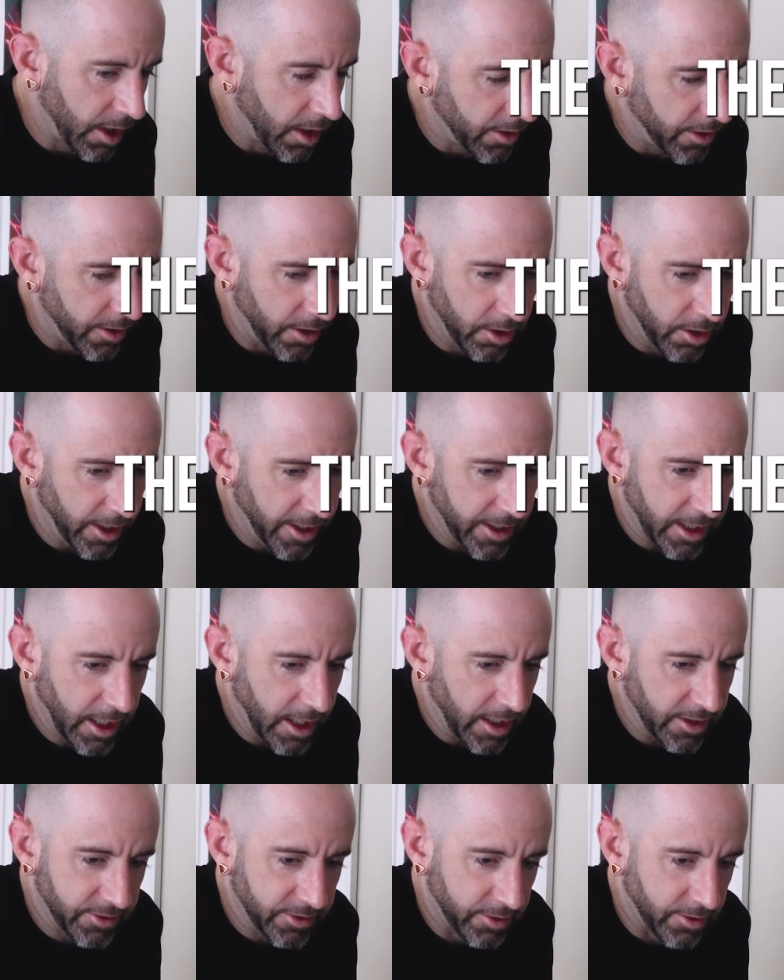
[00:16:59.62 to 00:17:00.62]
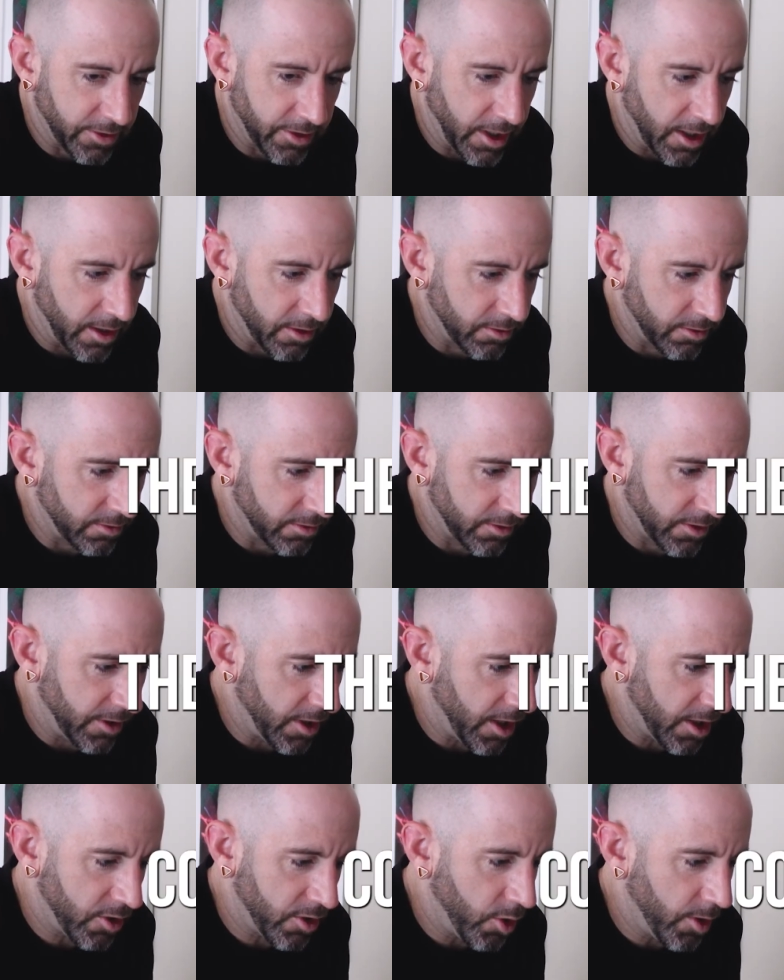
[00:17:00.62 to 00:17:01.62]
they're like us. They're
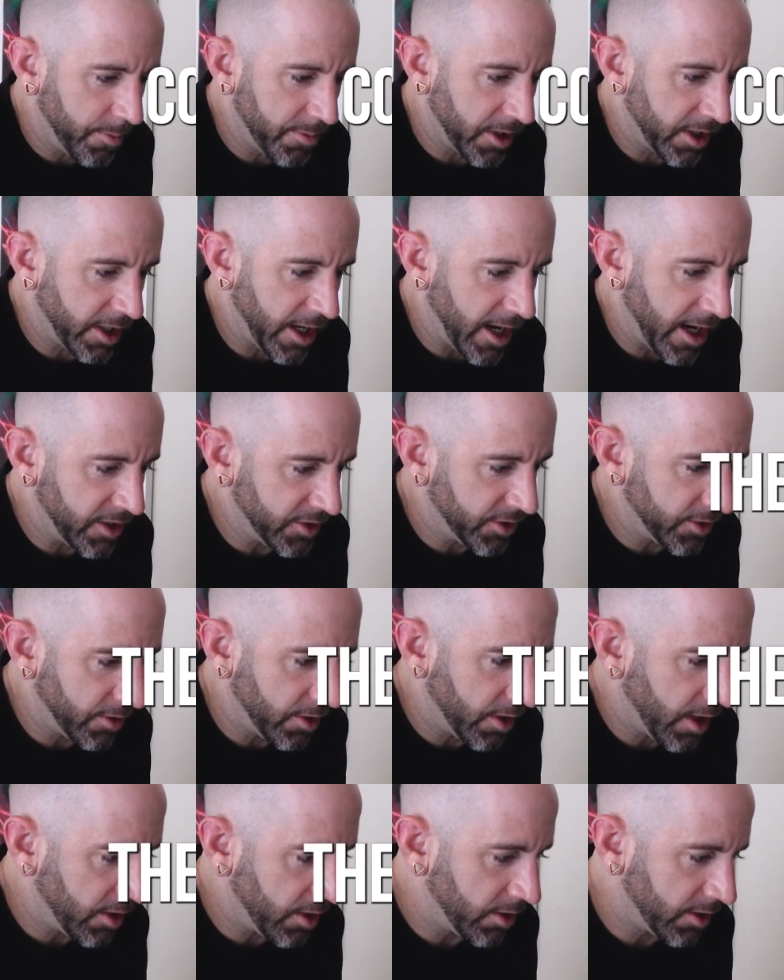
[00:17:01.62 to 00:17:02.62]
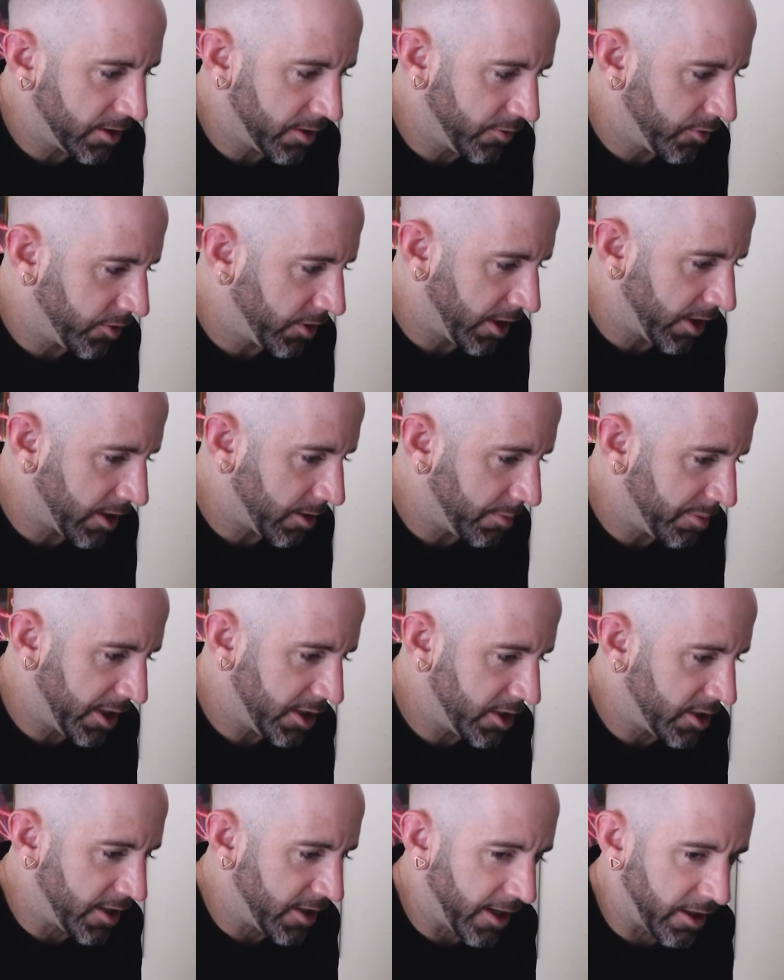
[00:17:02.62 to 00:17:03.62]
not corporate guys. They're not looking for like a
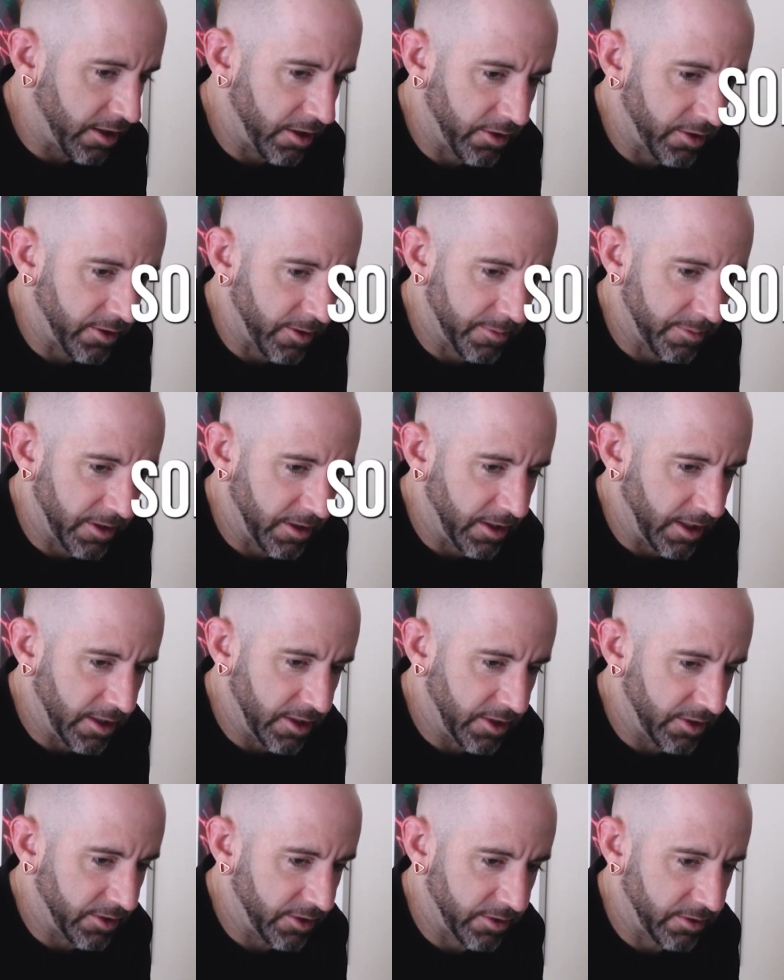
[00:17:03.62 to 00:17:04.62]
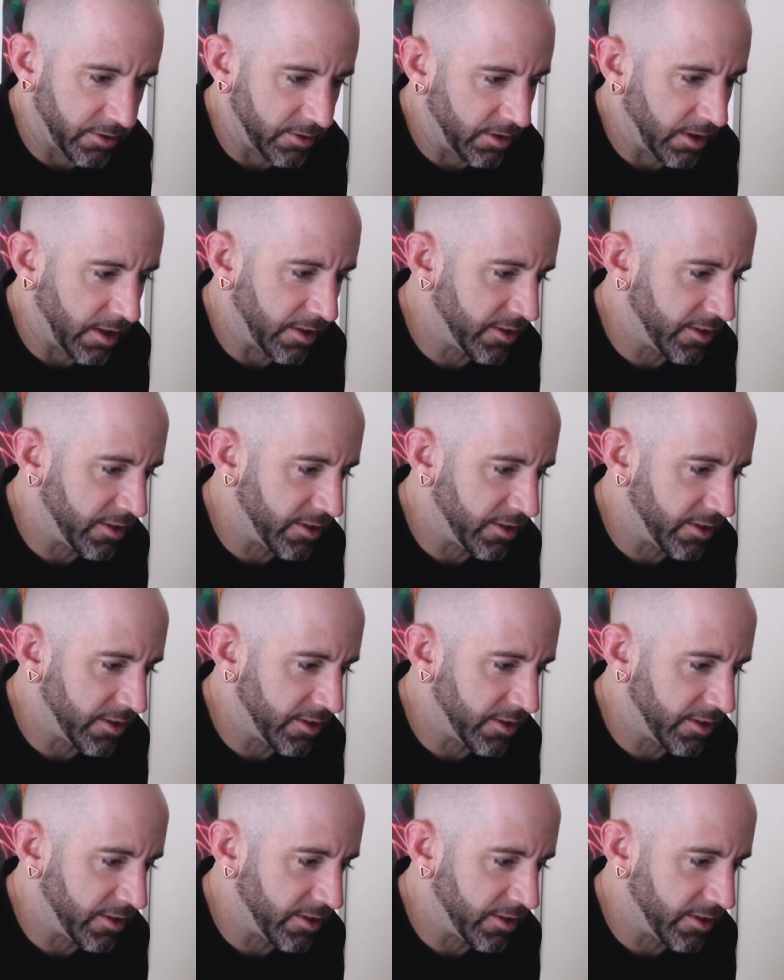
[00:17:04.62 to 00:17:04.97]
pitch deck or something. They just a